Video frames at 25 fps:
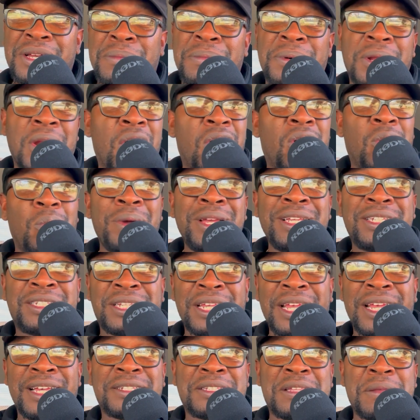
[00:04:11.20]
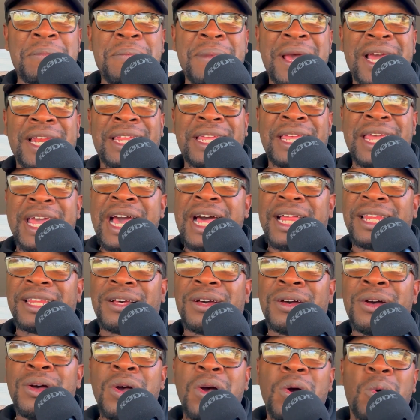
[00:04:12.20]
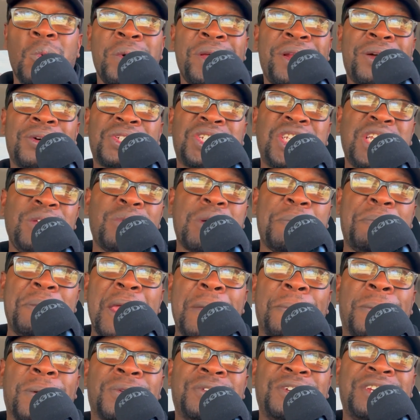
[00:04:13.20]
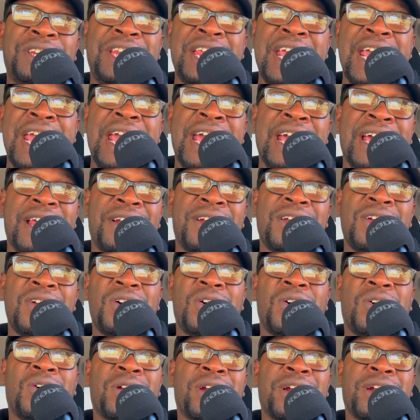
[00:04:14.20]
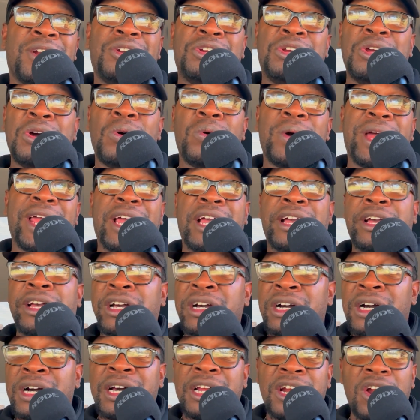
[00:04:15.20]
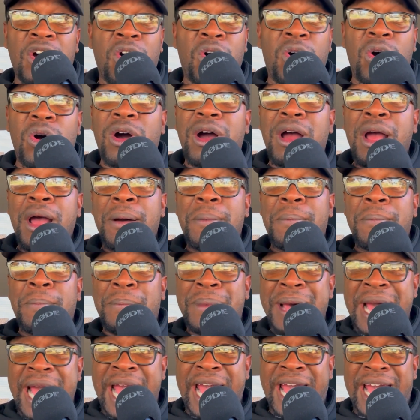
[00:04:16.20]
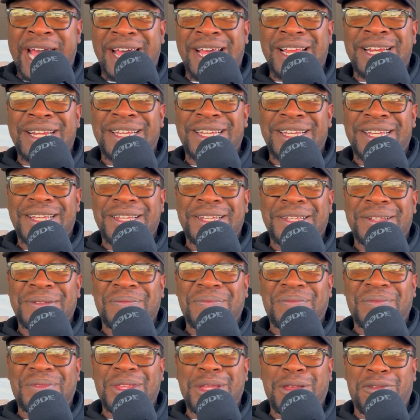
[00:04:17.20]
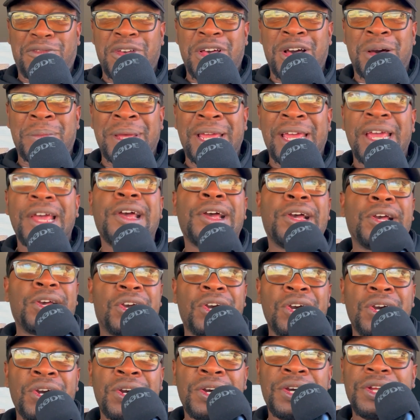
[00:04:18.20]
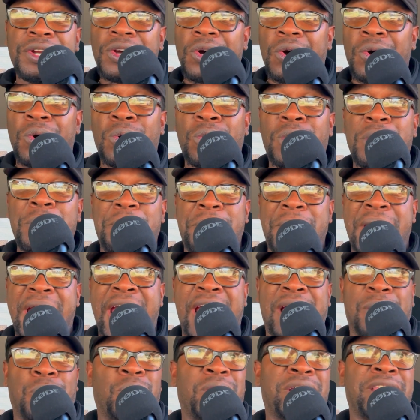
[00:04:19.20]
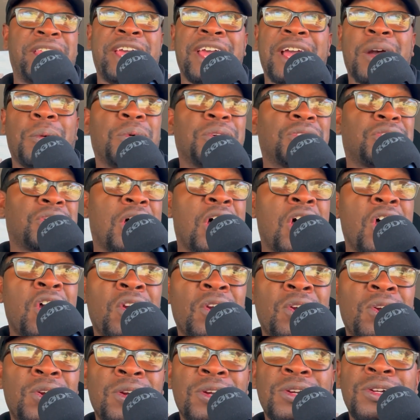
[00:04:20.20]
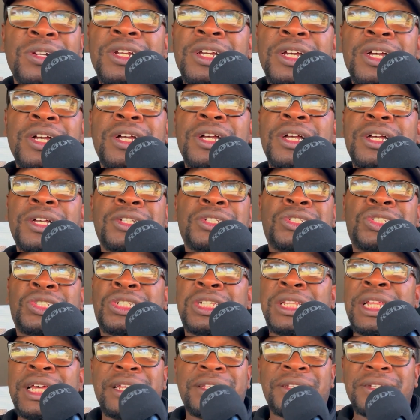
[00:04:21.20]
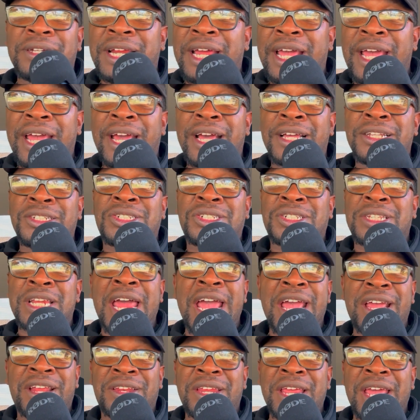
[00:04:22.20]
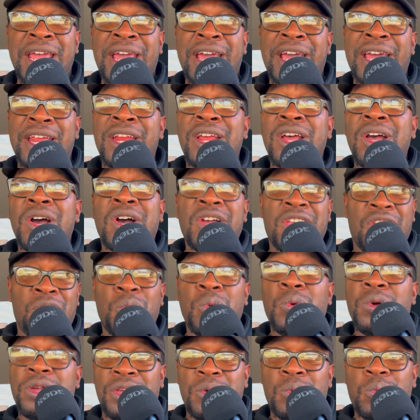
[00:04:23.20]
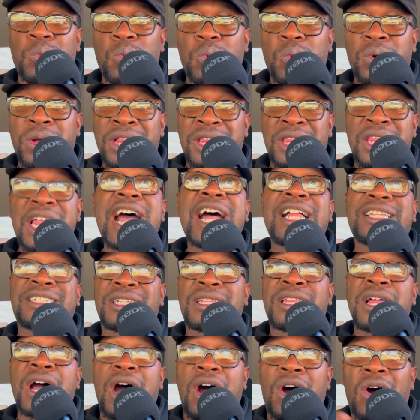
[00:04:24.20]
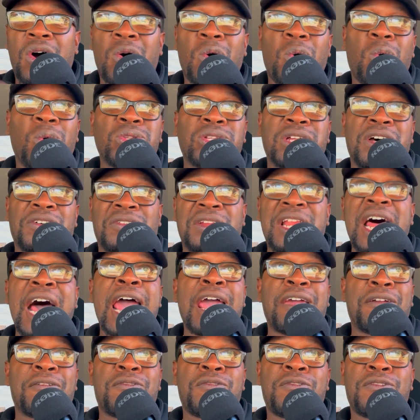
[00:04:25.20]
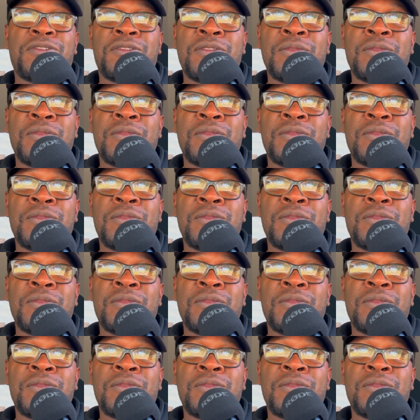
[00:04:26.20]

But all we see is the Met Gala. We don't see what people did or are doing, good or bad. You feel me? Good or bad, whether it was earned, slithered in, snaked in, you that's the whole of life.